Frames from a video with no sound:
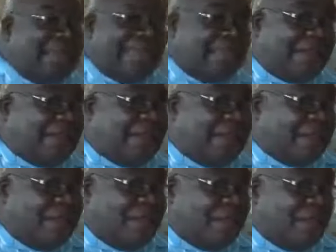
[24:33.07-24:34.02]
him,
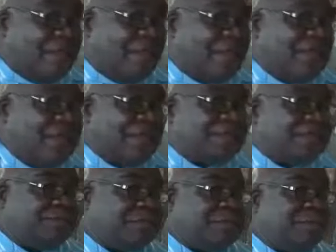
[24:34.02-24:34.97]
as people were
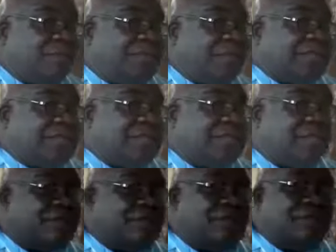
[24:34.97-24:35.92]
saying he was
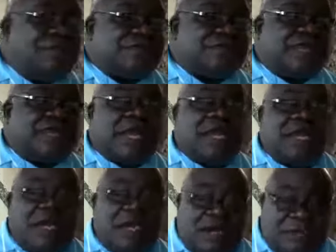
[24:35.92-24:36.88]
under house
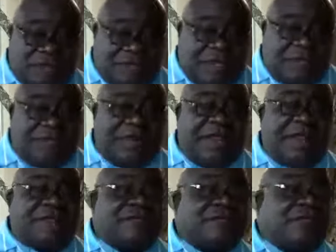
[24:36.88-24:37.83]
arrest. Or
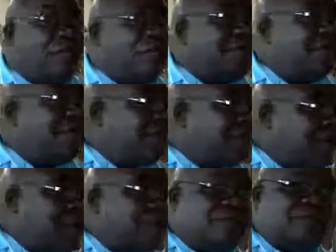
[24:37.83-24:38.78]
some of
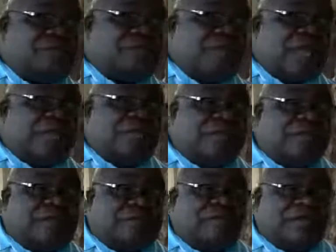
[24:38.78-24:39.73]
say I heard
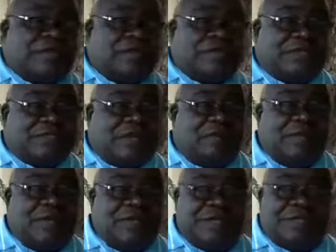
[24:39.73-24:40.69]
some saying he
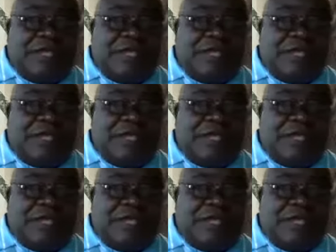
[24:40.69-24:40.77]
was